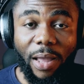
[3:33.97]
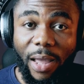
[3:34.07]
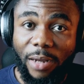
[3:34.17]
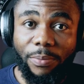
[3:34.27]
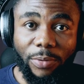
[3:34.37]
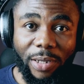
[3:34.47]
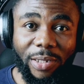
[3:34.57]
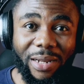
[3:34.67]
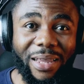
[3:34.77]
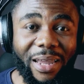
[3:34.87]
and
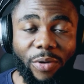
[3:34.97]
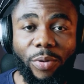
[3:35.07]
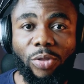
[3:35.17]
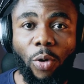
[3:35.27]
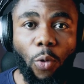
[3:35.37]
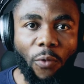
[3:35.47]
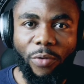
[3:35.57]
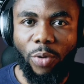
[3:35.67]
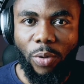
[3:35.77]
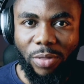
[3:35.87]
potentially increase your
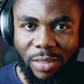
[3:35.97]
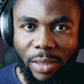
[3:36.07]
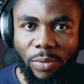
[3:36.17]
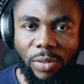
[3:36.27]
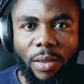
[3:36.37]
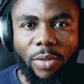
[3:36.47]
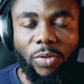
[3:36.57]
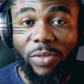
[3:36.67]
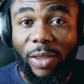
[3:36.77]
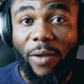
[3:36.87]
overall sales. So think of